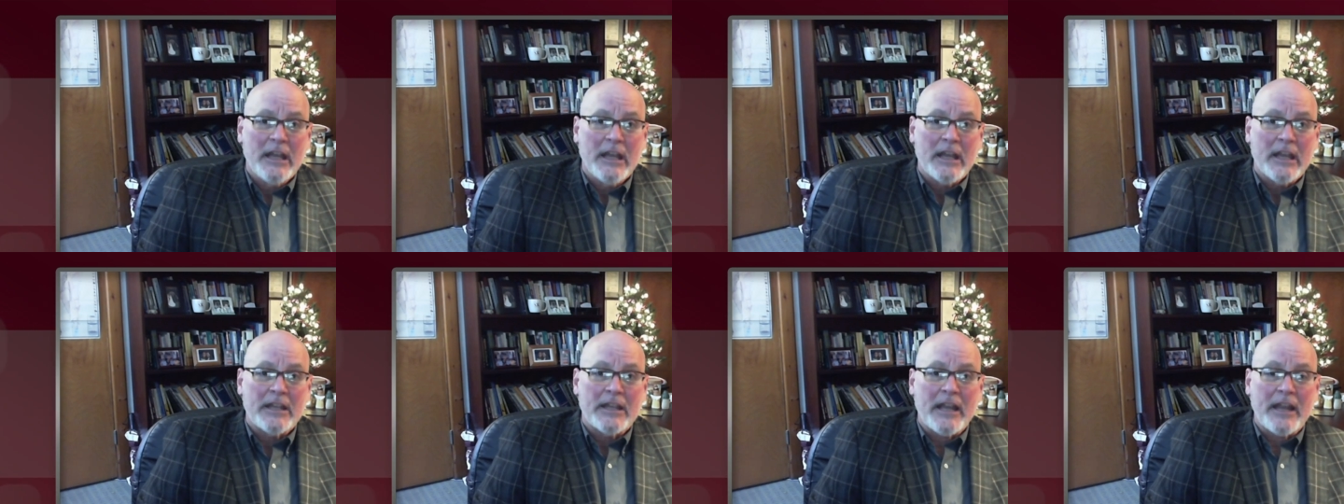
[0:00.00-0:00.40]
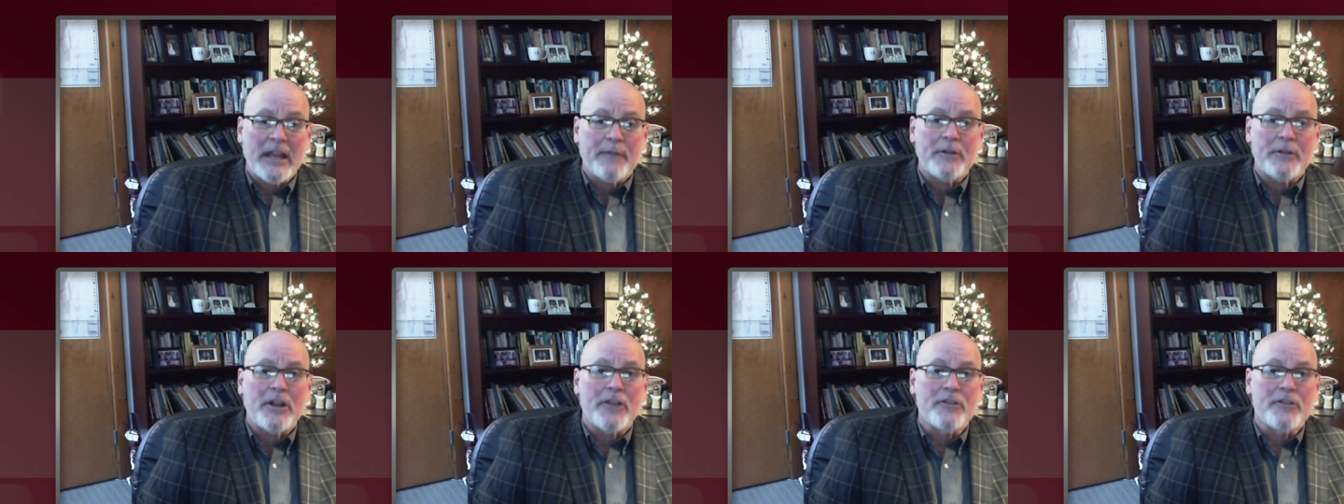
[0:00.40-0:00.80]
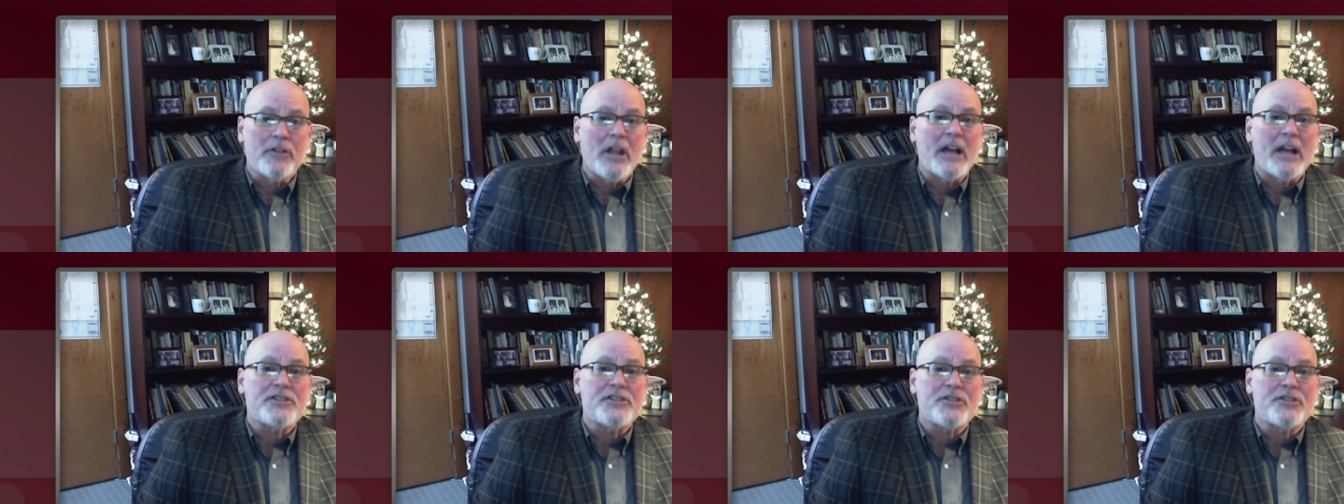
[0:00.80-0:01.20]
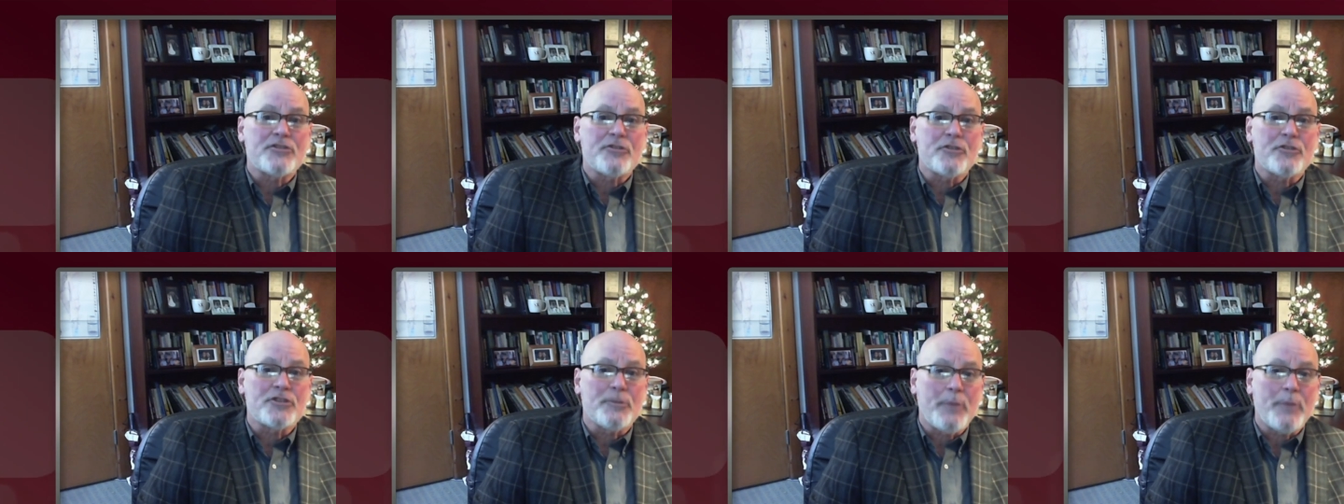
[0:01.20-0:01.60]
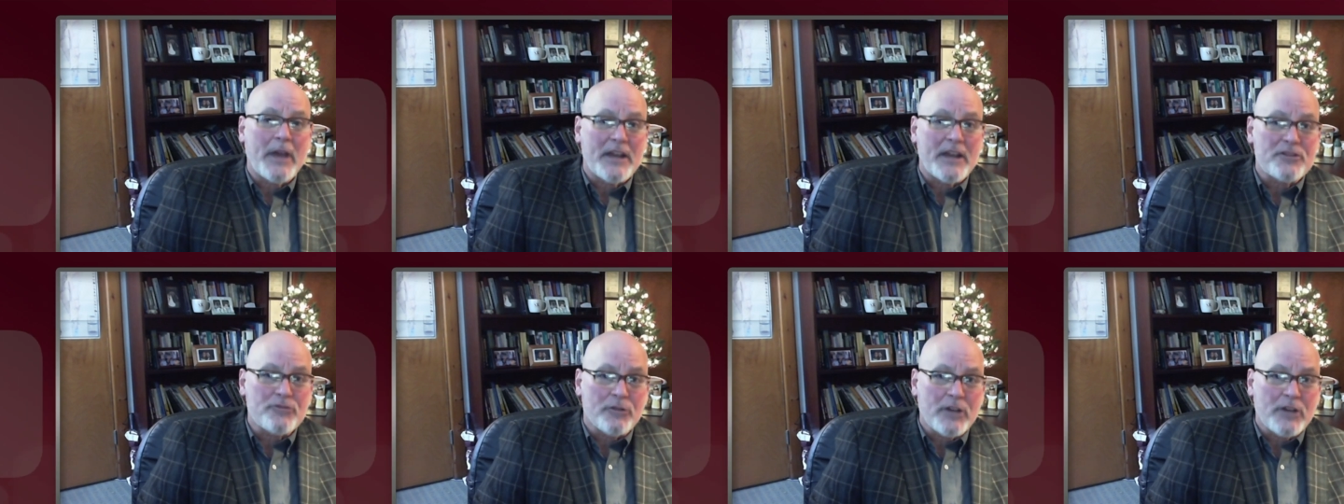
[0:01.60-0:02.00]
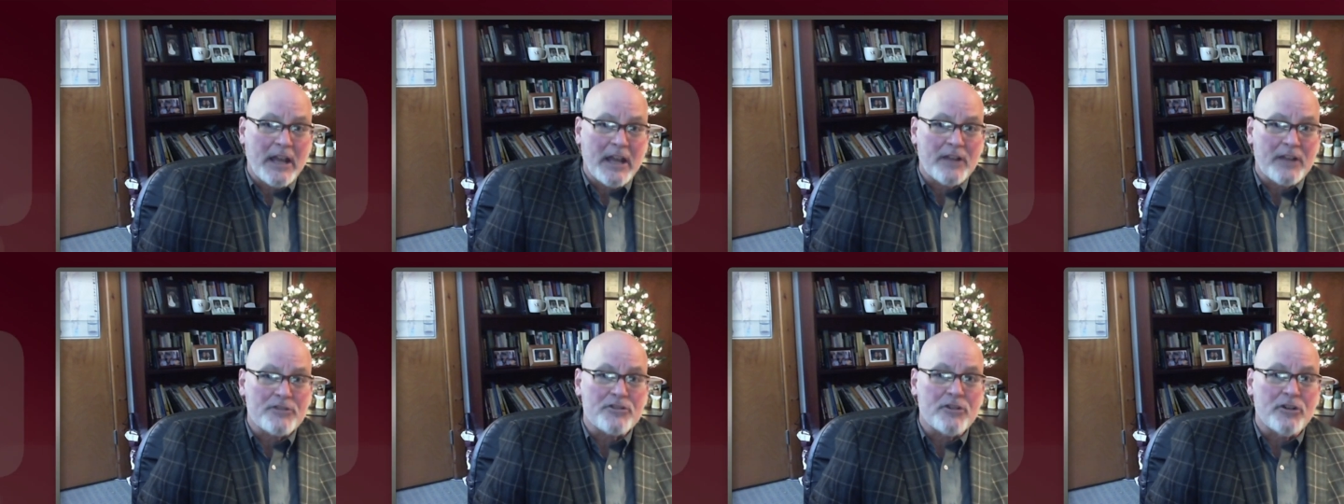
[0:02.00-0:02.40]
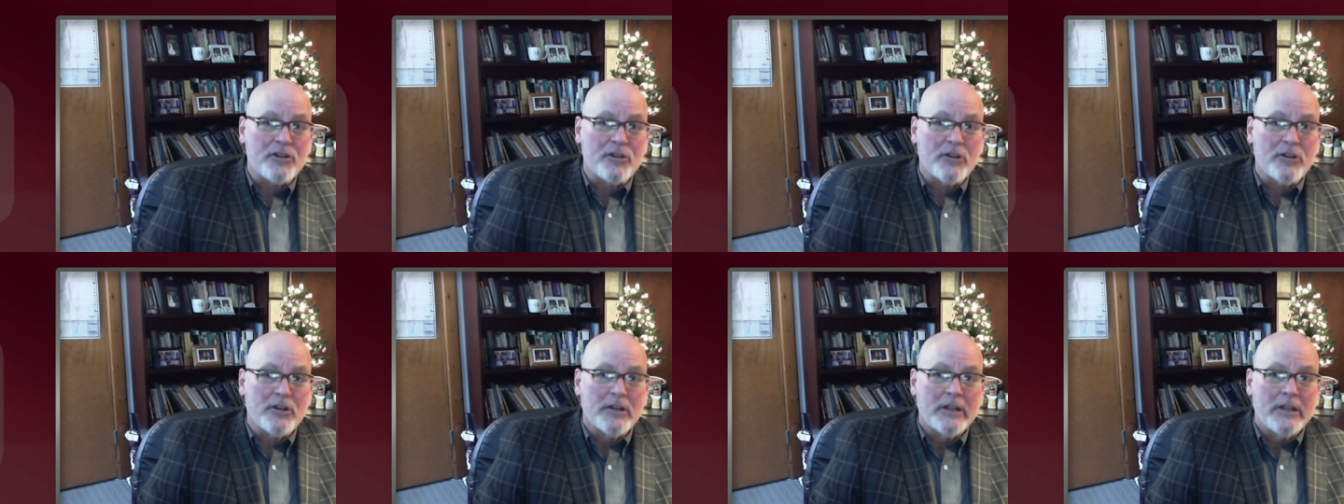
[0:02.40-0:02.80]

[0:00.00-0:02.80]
And then I have another licensure as a pastoral counselor,